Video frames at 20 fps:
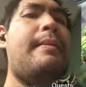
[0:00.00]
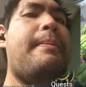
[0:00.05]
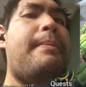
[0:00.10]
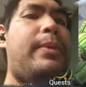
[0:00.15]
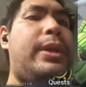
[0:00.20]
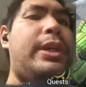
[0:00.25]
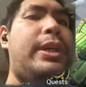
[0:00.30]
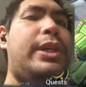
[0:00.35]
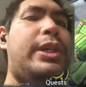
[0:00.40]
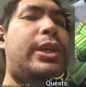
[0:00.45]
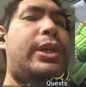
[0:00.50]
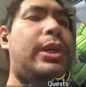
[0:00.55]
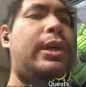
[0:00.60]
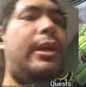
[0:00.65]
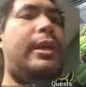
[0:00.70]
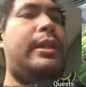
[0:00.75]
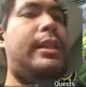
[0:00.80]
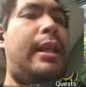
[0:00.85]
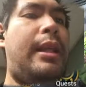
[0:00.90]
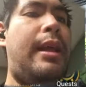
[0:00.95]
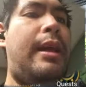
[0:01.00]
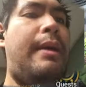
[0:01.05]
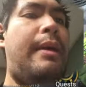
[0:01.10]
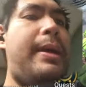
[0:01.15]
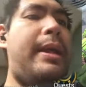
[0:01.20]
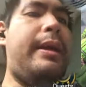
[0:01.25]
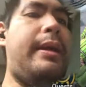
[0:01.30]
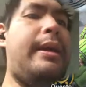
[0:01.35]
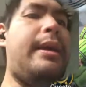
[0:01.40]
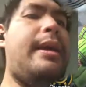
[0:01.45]
Pretty sure it's a lot
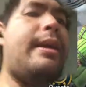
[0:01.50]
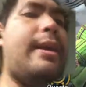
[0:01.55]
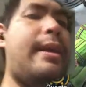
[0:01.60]
better.